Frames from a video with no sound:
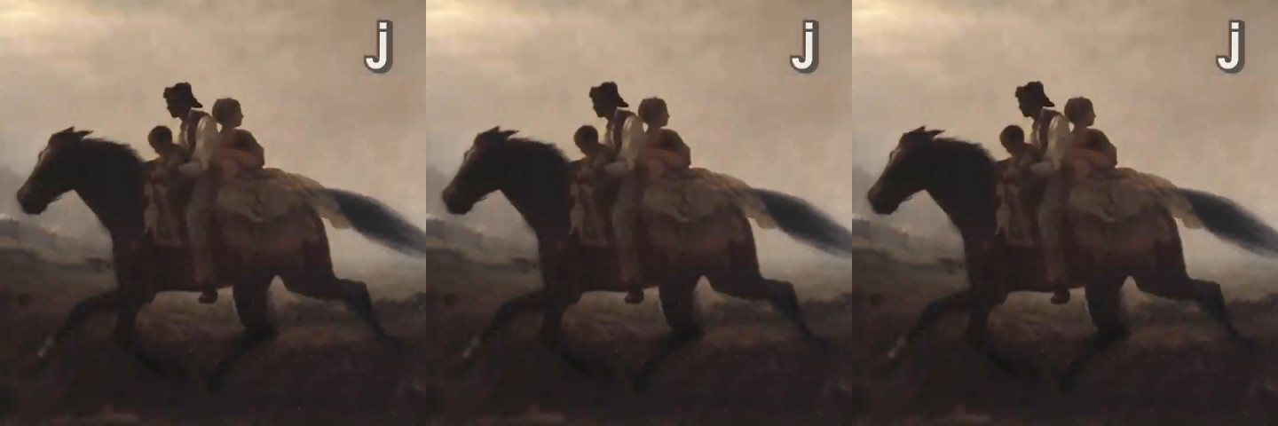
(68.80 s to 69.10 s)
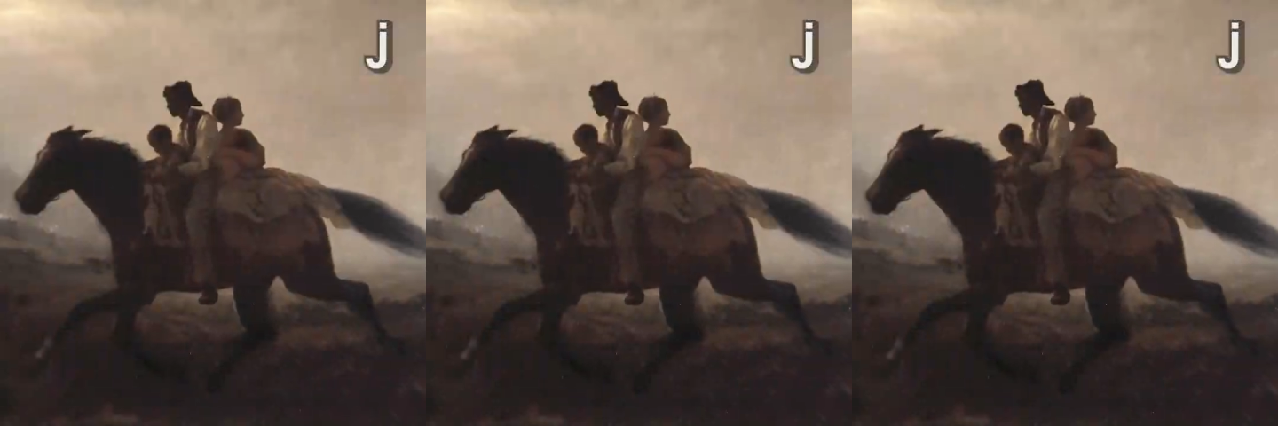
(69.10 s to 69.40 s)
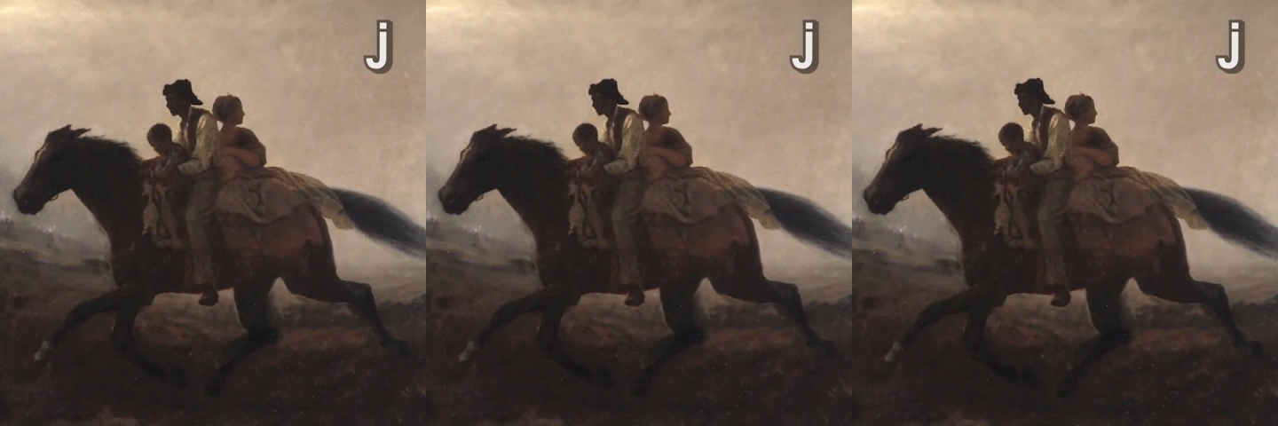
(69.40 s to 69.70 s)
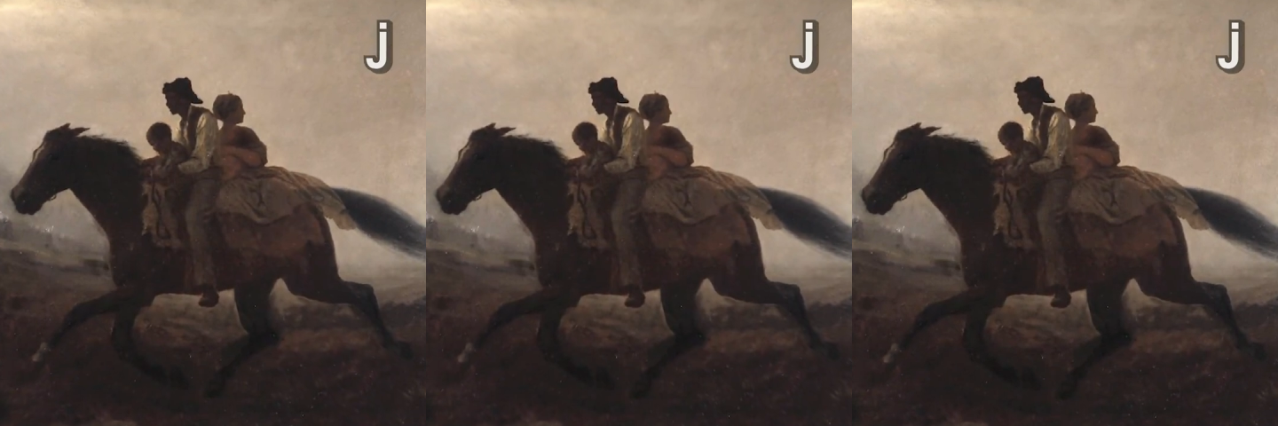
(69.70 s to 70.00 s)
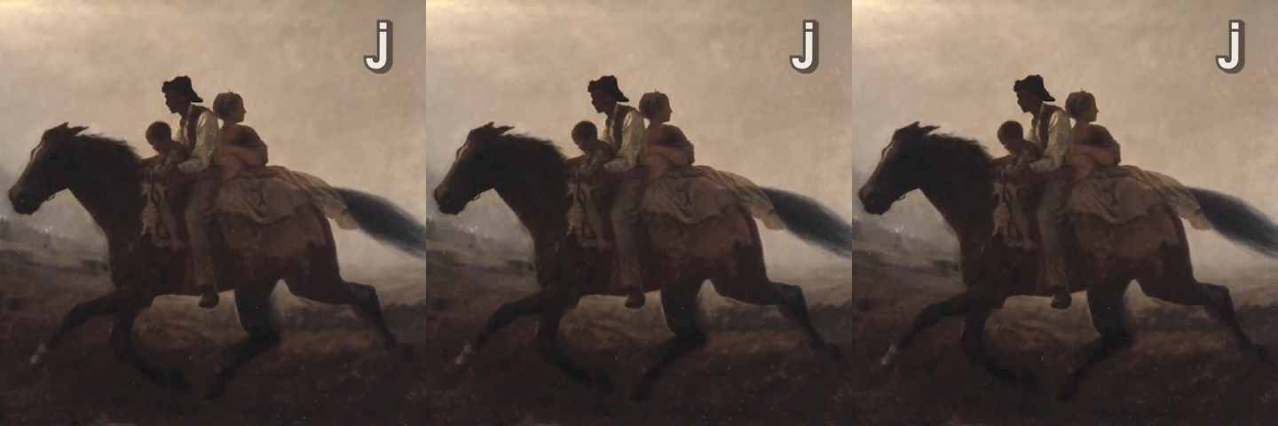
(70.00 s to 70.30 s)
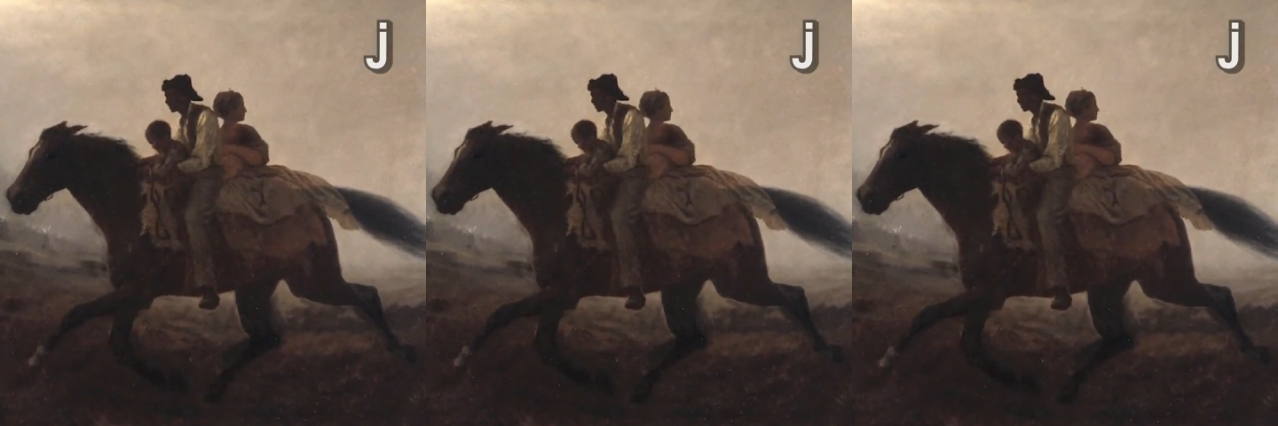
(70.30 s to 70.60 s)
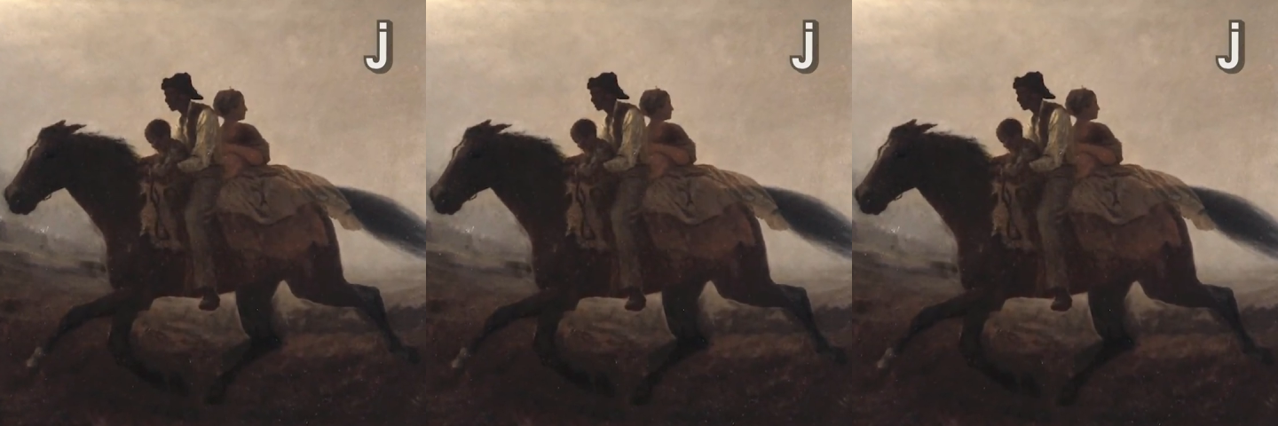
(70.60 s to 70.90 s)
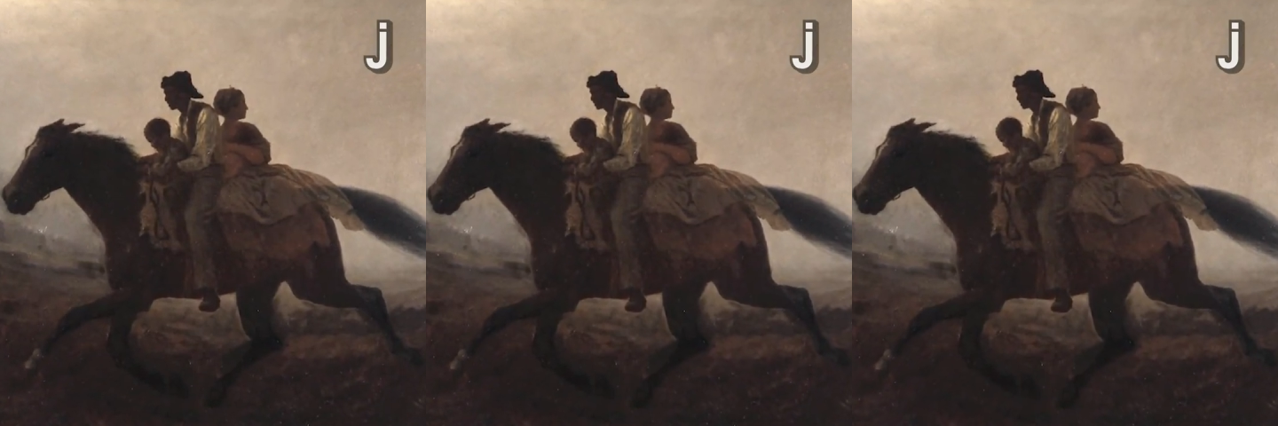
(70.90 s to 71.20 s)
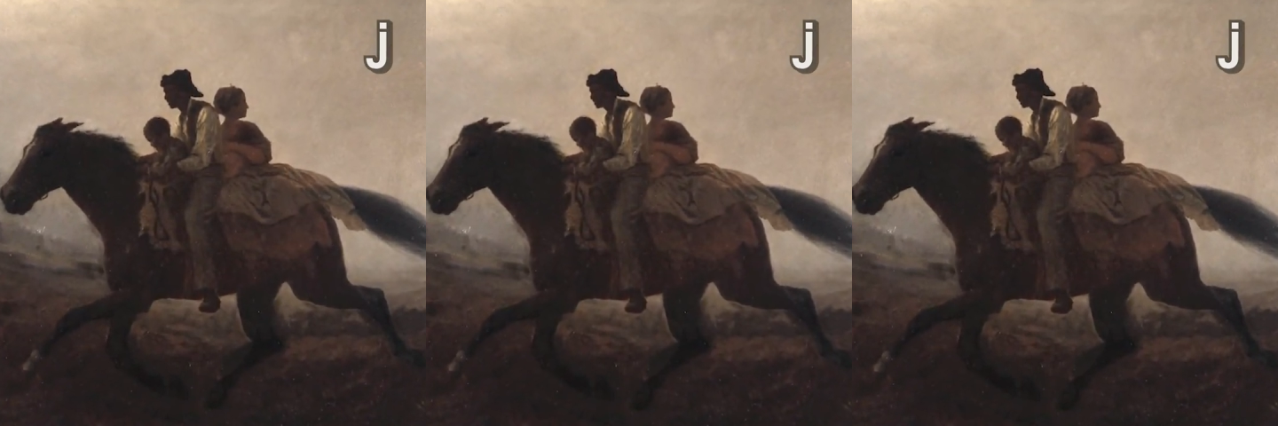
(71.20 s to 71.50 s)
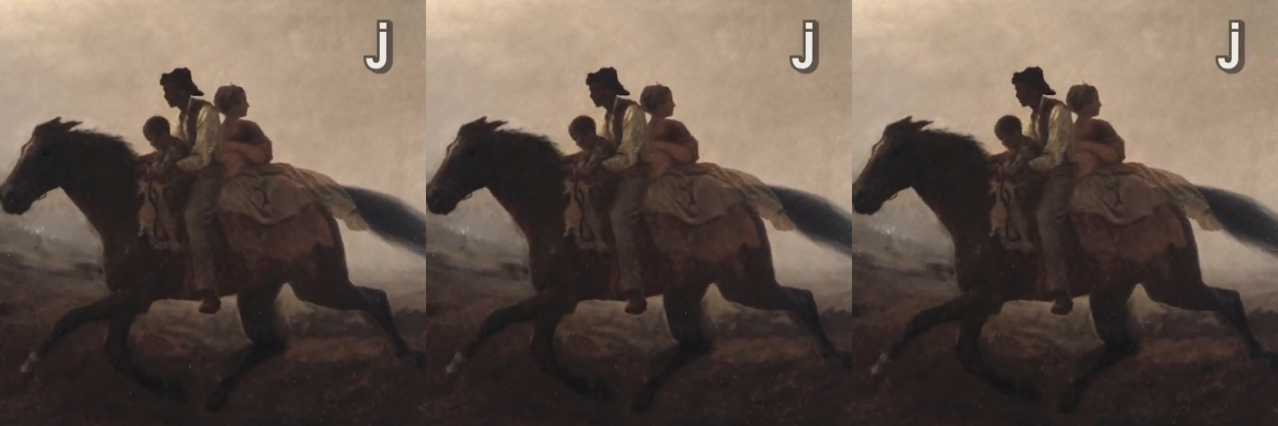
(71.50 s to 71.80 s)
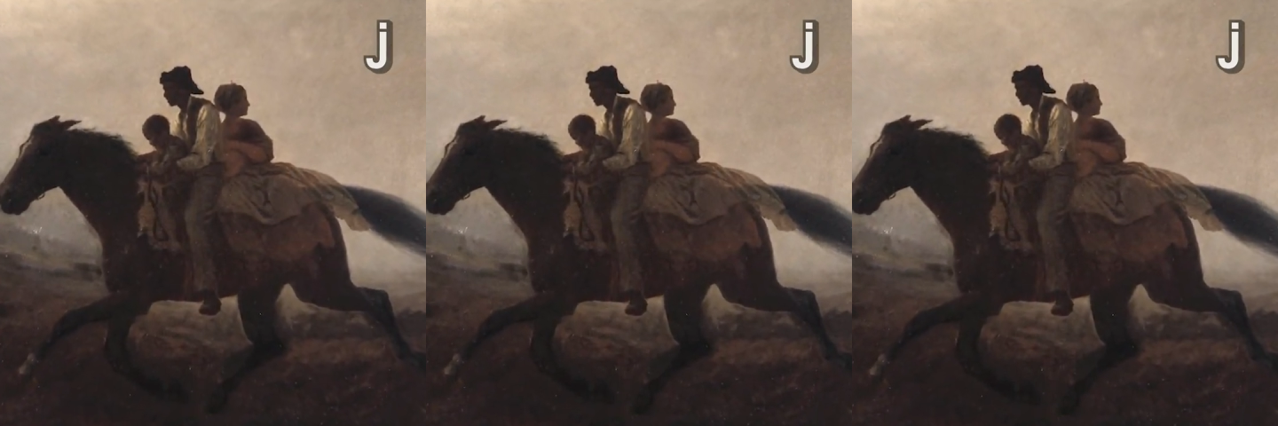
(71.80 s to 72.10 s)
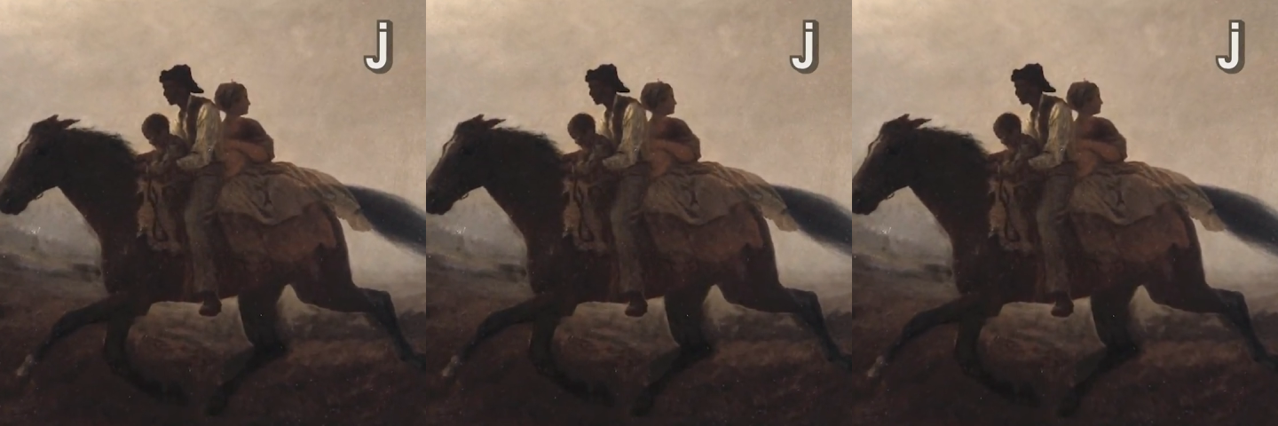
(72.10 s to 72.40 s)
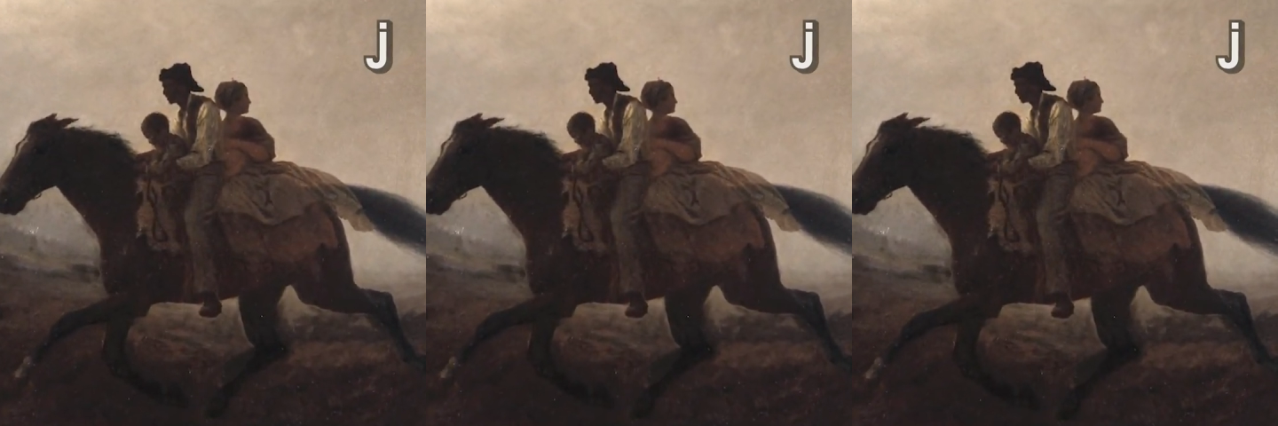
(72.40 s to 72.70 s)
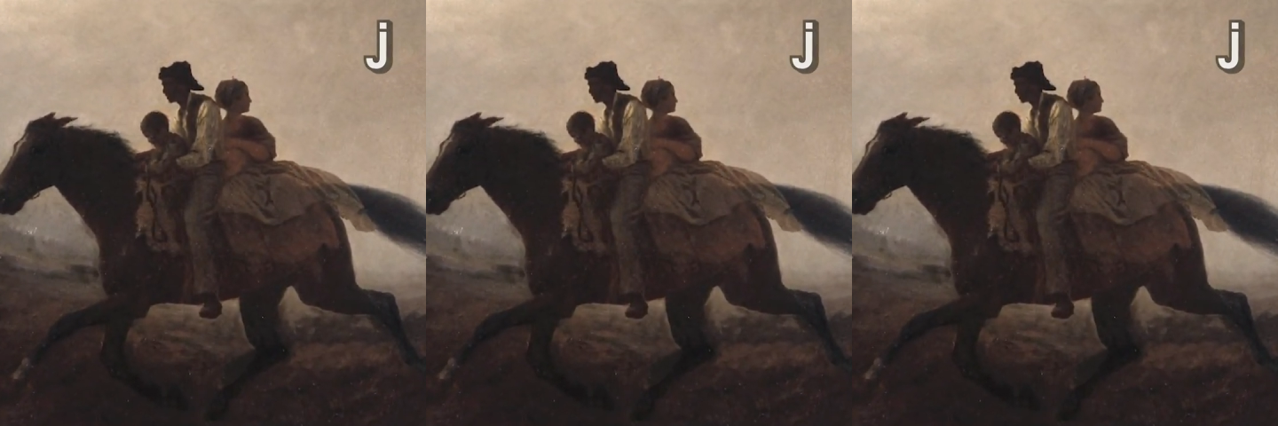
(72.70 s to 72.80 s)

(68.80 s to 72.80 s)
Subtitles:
(no speaker visible)